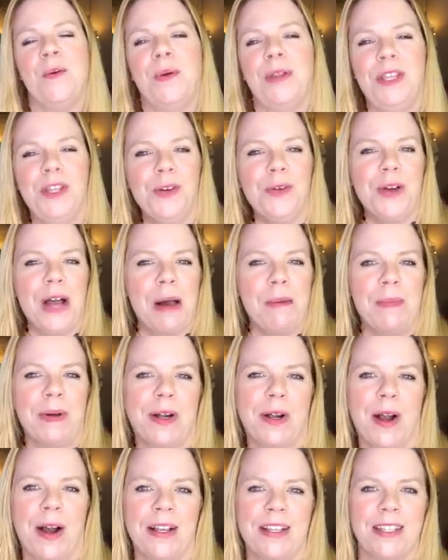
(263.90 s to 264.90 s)
when you come
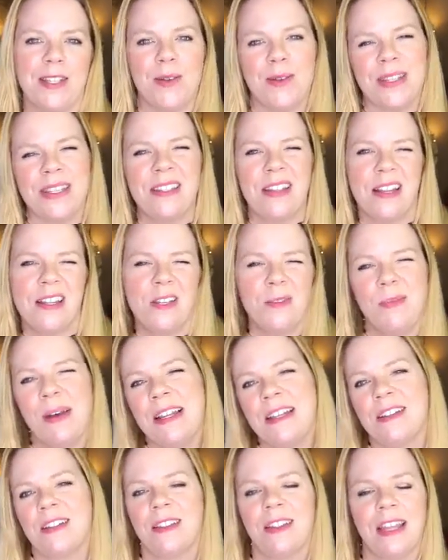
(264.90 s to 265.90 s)
across those
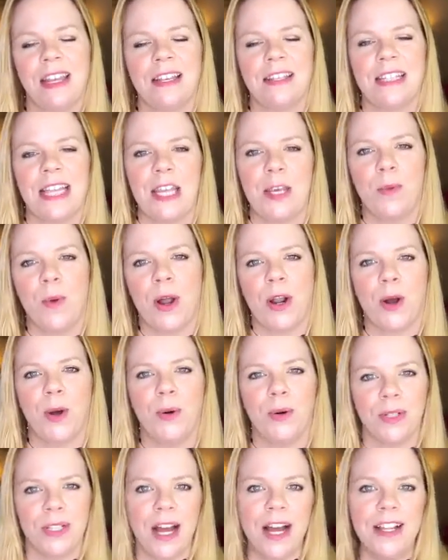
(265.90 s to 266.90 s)
sentimental things that you want to
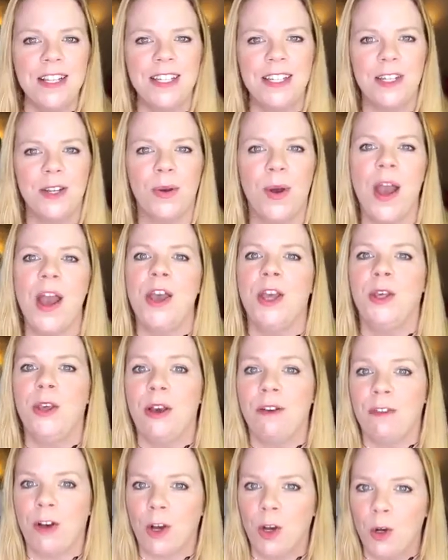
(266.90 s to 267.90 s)
hold on to,
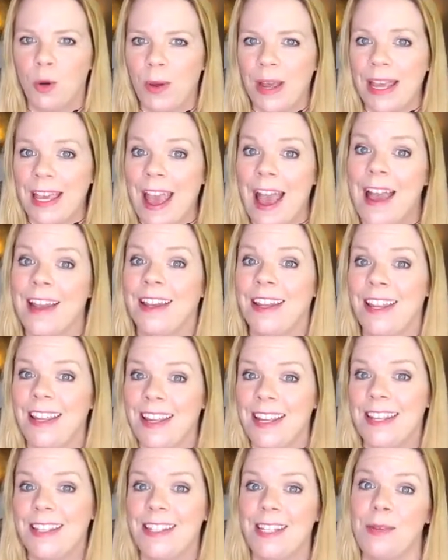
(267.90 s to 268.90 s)
you have a quick and
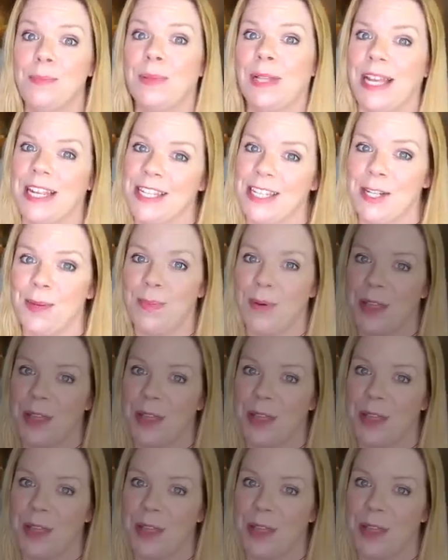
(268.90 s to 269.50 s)
easy place to